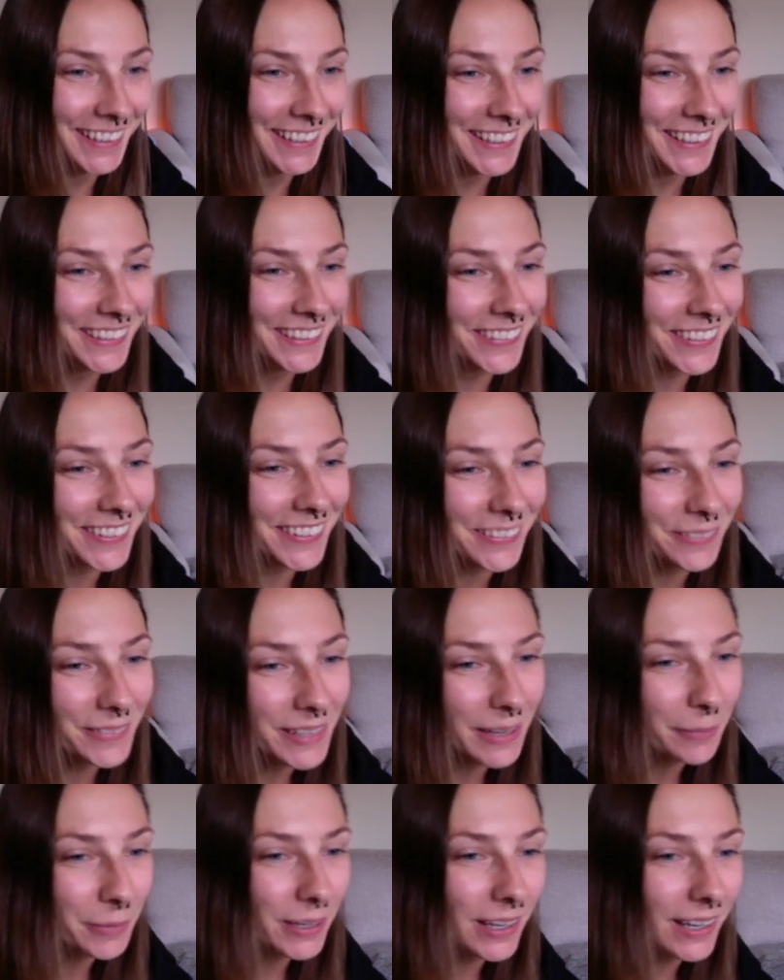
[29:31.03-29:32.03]
You're welcome,
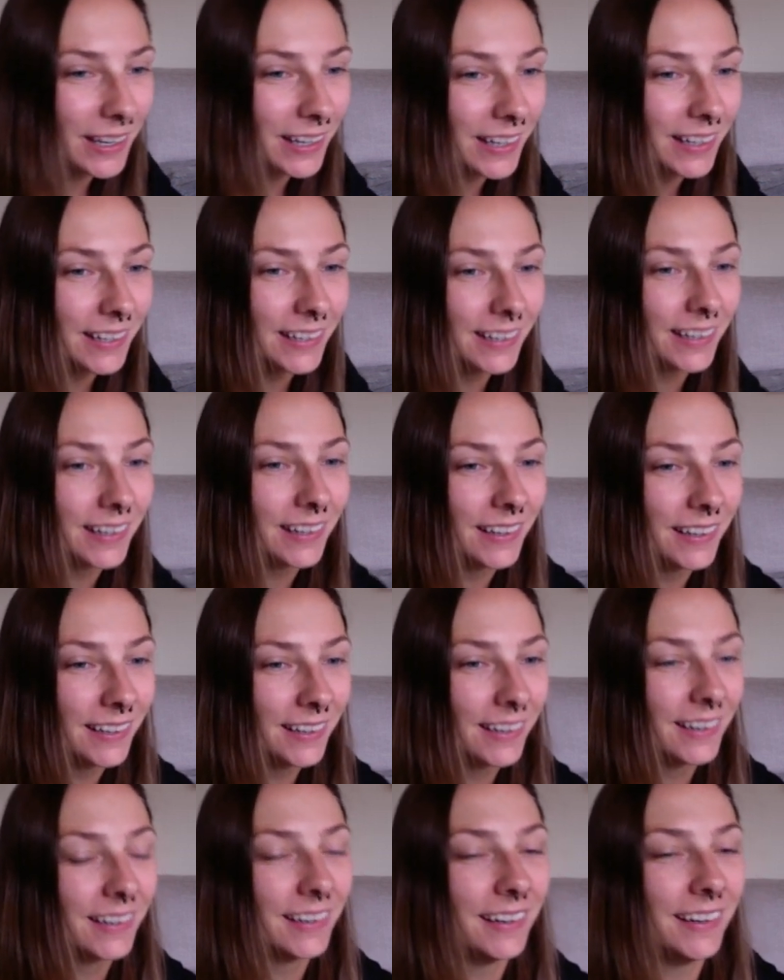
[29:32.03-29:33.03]
Debbie.
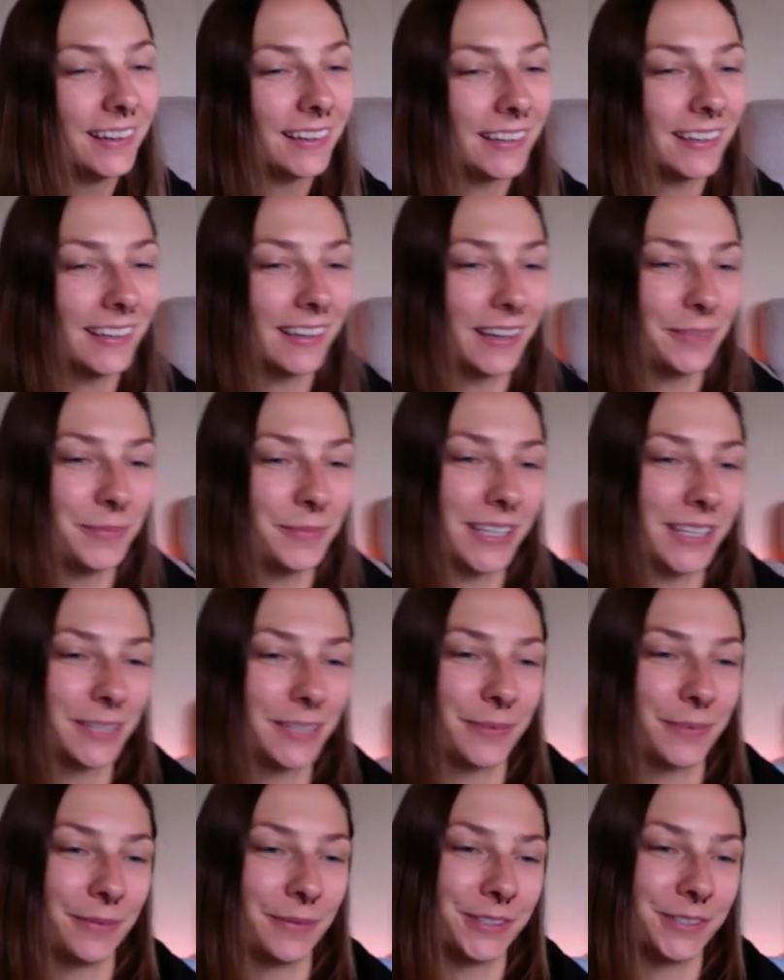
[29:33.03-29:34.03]
Nikki, I
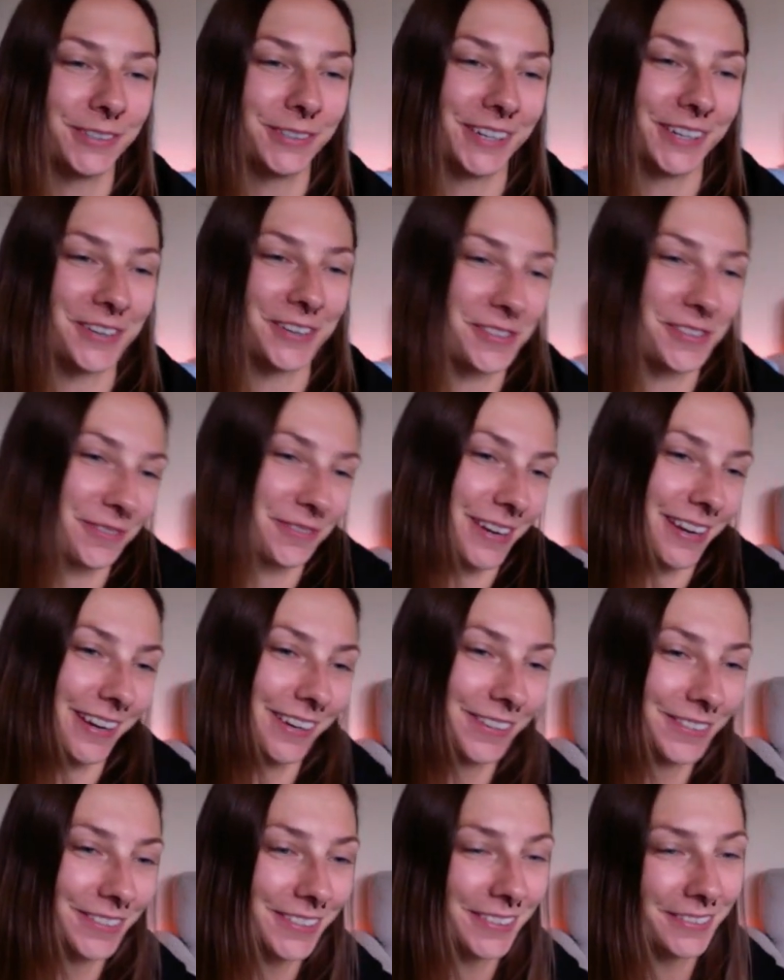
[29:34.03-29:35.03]
missed, but I'm doing all three.
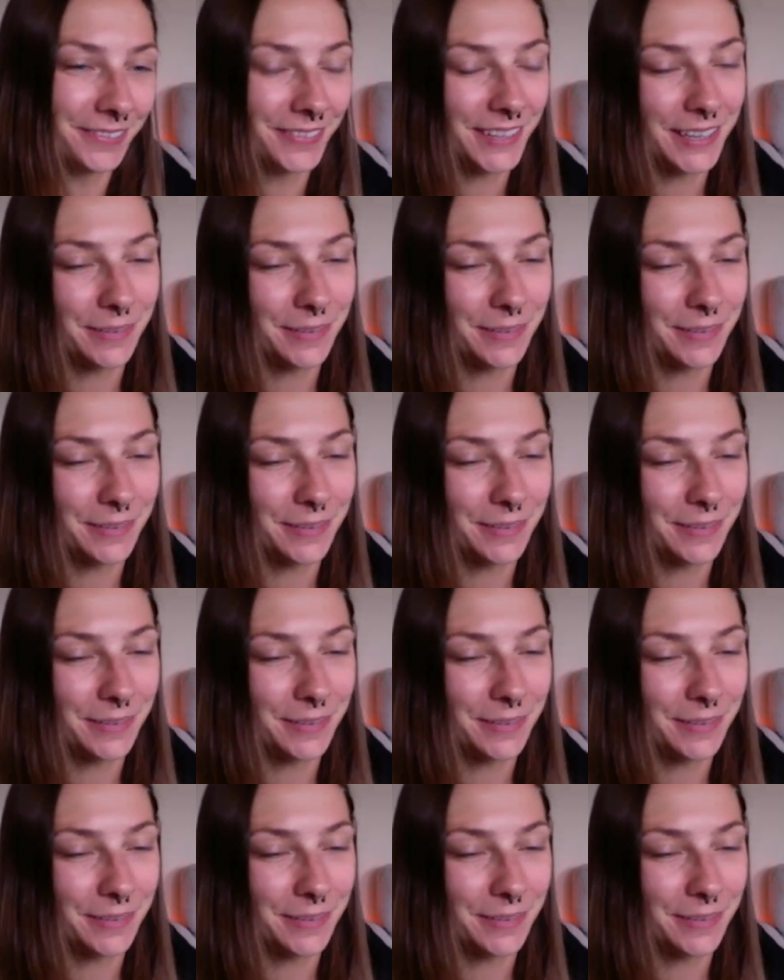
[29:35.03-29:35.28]
Cool.